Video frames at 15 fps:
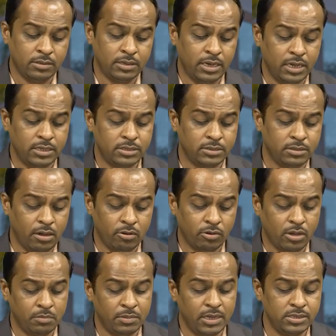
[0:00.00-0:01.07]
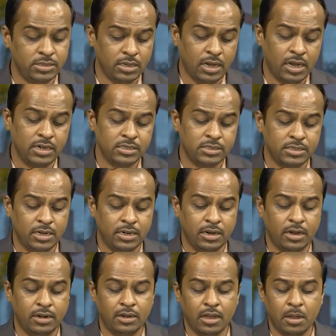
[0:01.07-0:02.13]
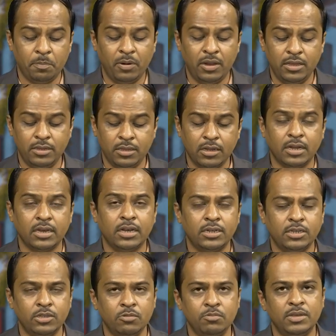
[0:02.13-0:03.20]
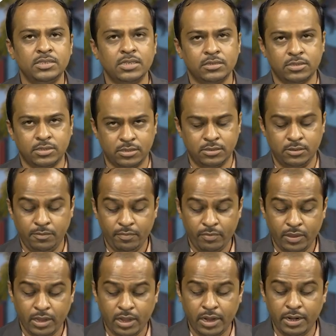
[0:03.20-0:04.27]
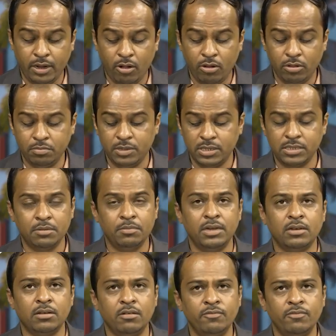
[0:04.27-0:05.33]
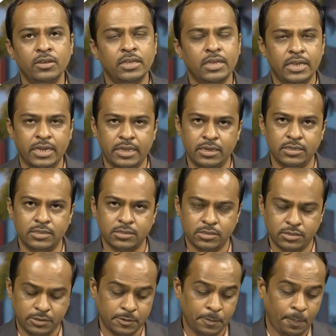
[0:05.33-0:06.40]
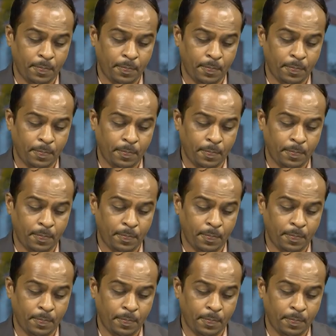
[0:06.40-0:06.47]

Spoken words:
Next outcome is understand and apply the corrective measures on measurement of errors.